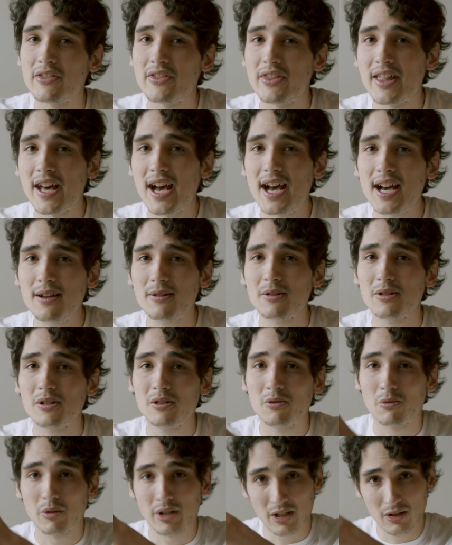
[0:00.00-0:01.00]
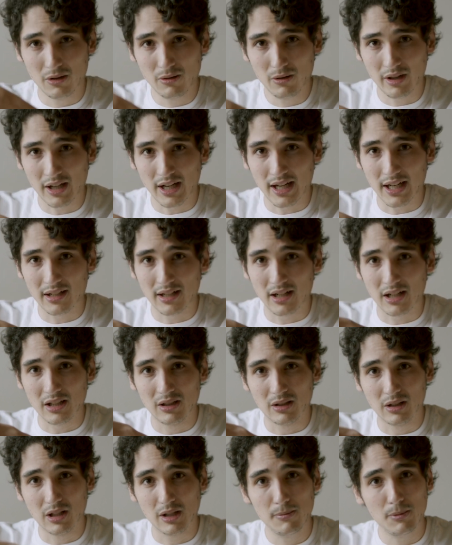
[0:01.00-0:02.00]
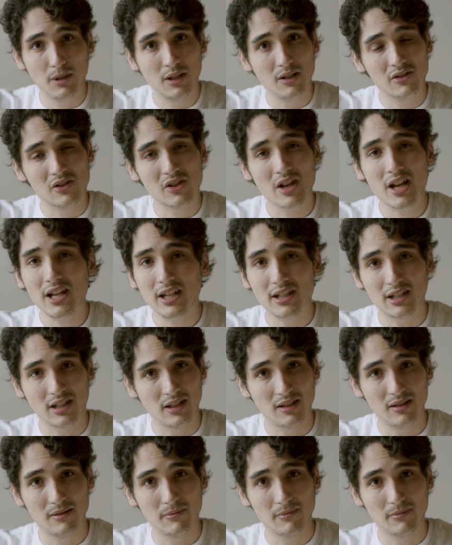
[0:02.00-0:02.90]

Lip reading: that when I do that, it will give me anxiety